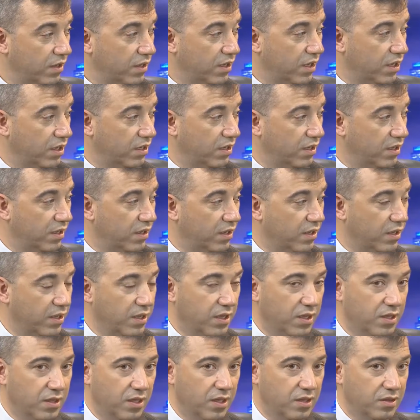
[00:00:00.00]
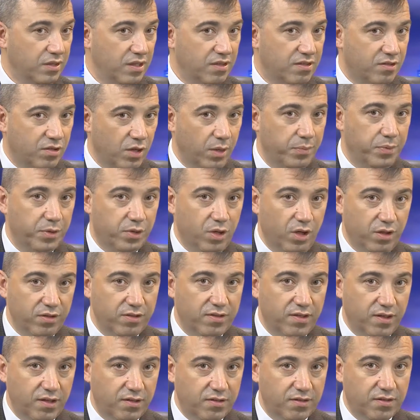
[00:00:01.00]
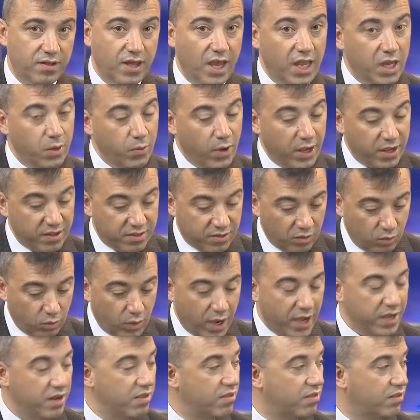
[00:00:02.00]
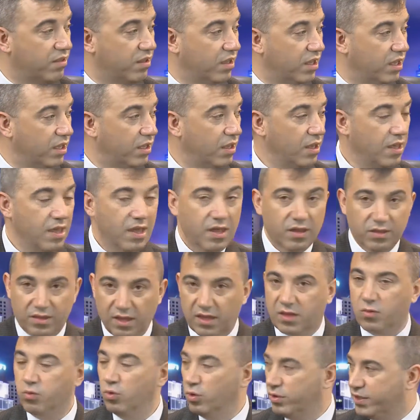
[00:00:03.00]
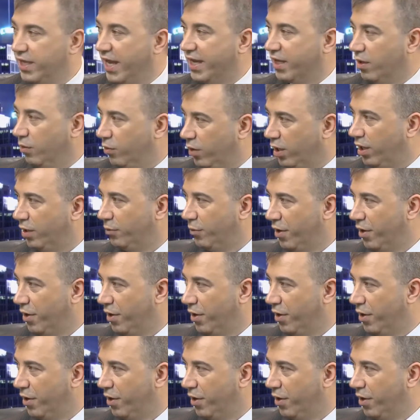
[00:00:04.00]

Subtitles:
in this type of context. Anyway, it's a wait and see. This will take a while,